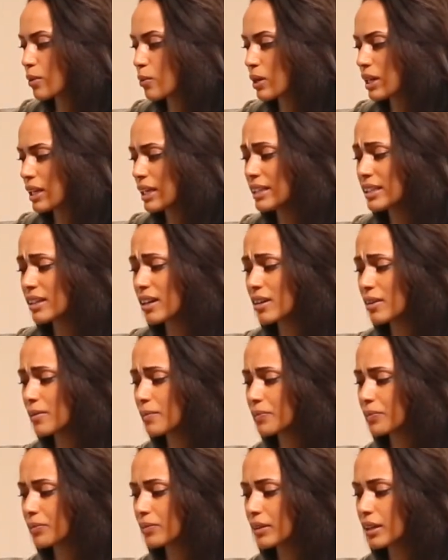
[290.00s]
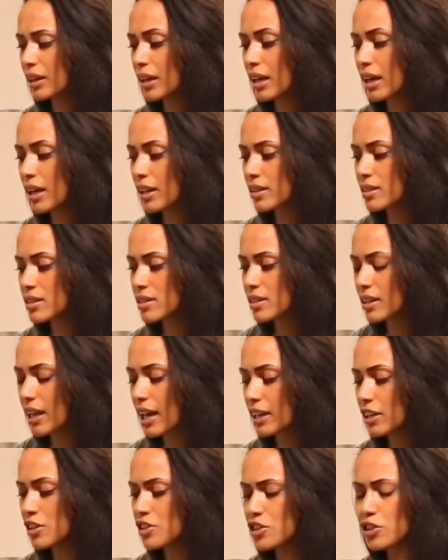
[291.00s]
Weleda, this is
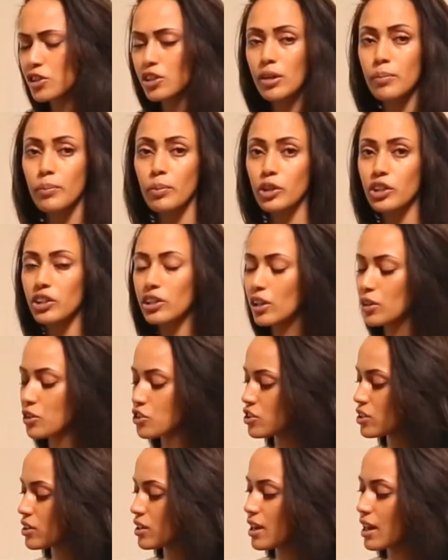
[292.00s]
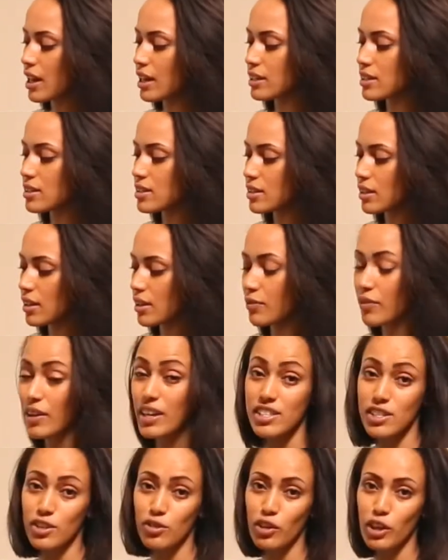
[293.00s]
Calendula body lotion and a
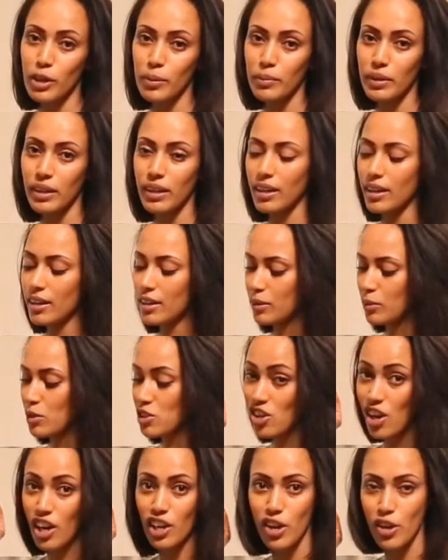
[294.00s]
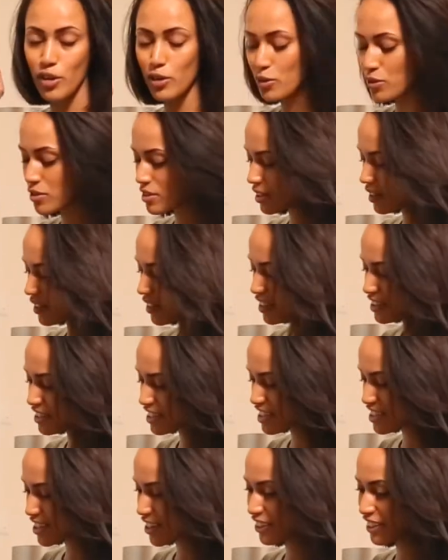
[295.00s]
face cream, which I use because
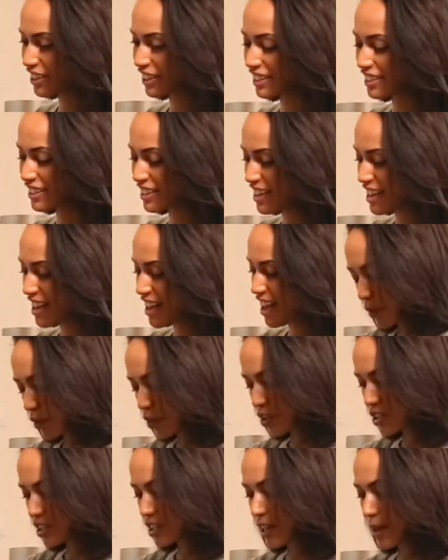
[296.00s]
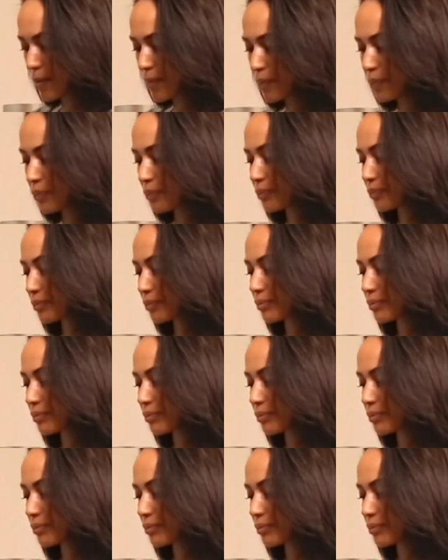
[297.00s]
it's so good. We've got some